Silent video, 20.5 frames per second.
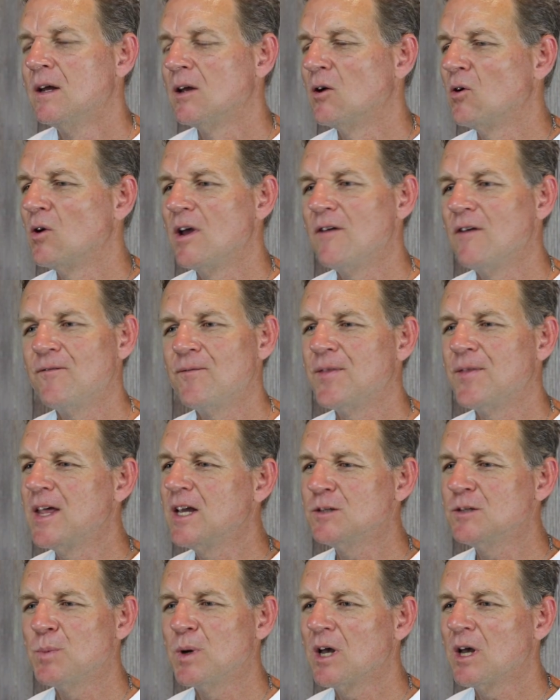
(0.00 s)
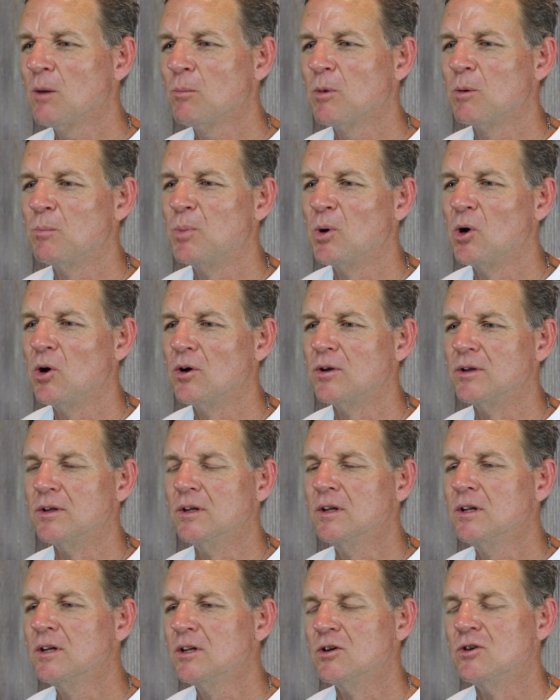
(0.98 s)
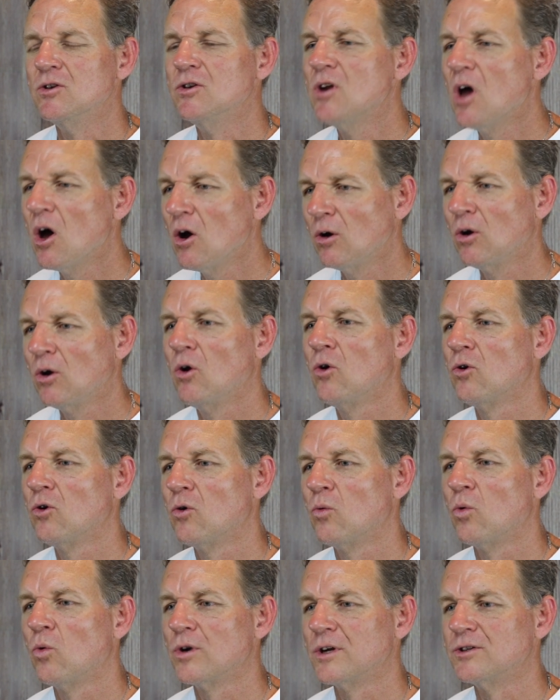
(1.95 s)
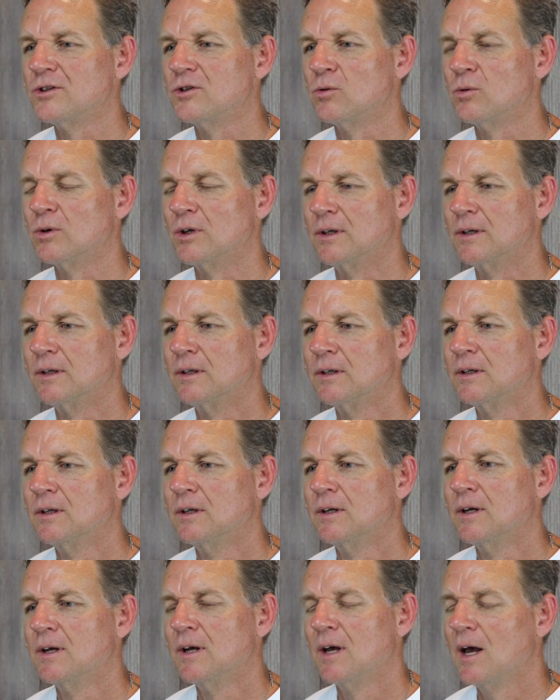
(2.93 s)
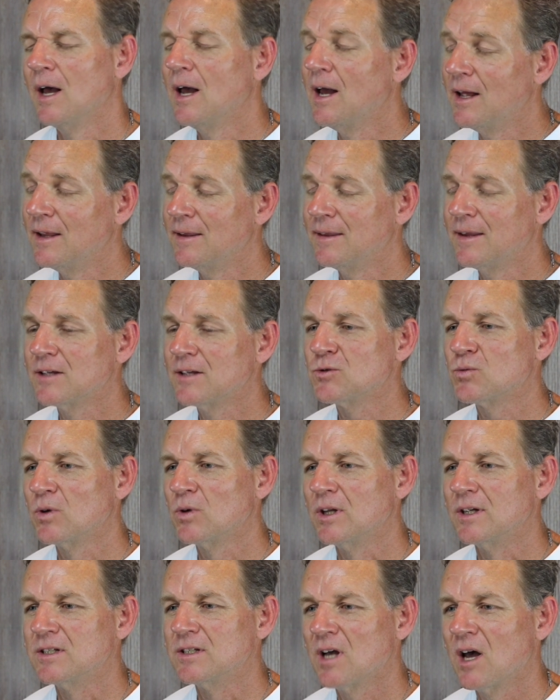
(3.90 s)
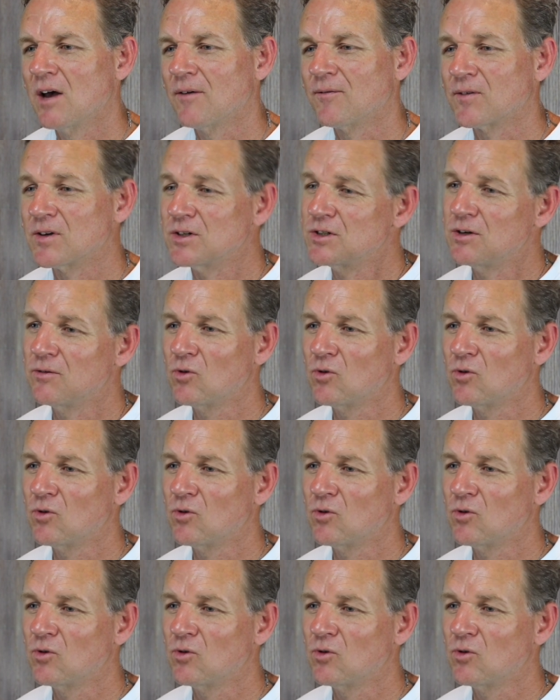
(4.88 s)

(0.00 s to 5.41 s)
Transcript: You know, if things become a burden, you no longer want to do it. And that's really tough because